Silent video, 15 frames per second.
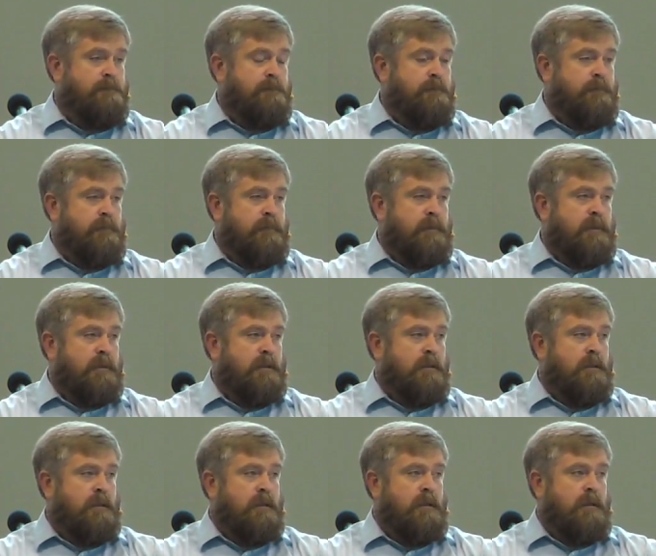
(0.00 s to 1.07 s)

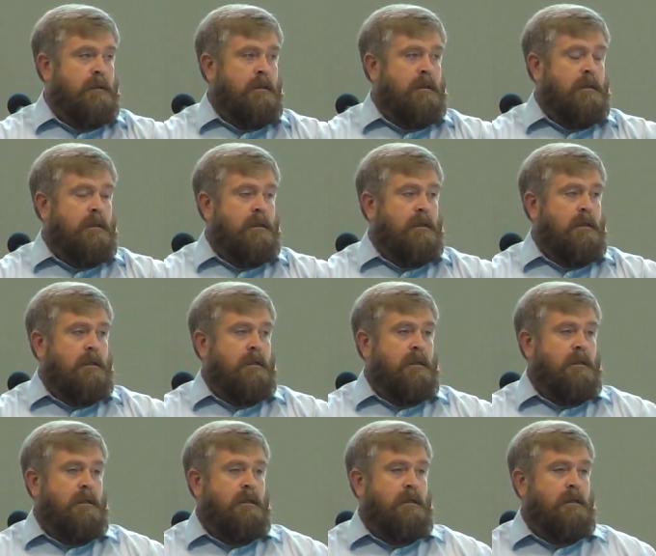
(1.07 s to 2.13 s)

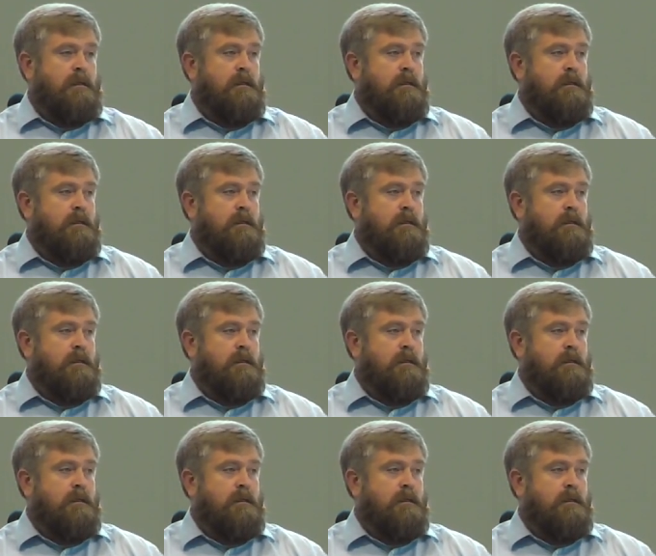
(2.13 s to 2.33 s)
(silence)